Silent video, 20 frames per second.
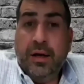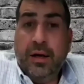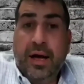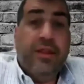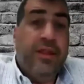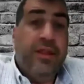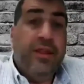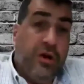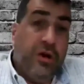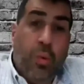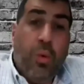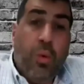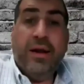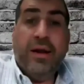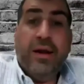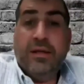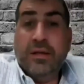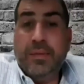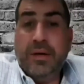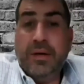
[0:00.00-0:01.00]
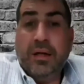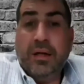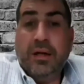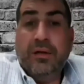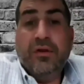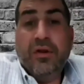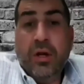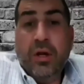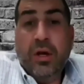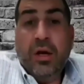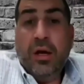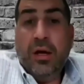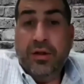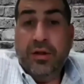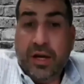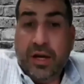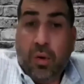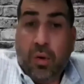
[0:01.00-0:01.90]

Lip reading: and they don't want it to be delivered, they could